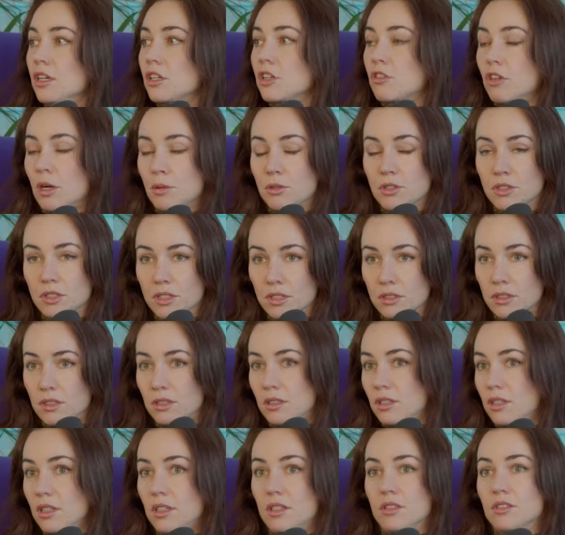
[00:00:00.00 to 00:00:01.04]

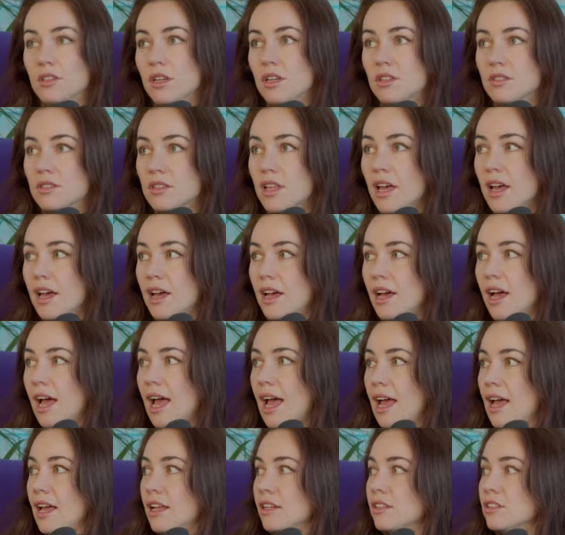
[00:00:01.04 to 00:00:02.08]
corruption is there.
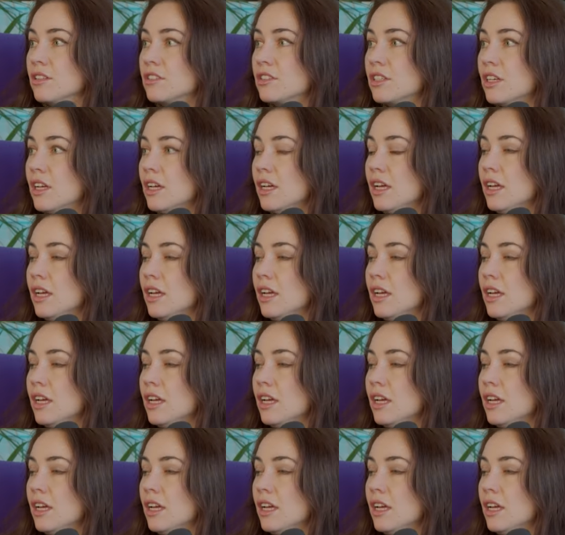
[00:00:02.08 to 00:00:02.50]
And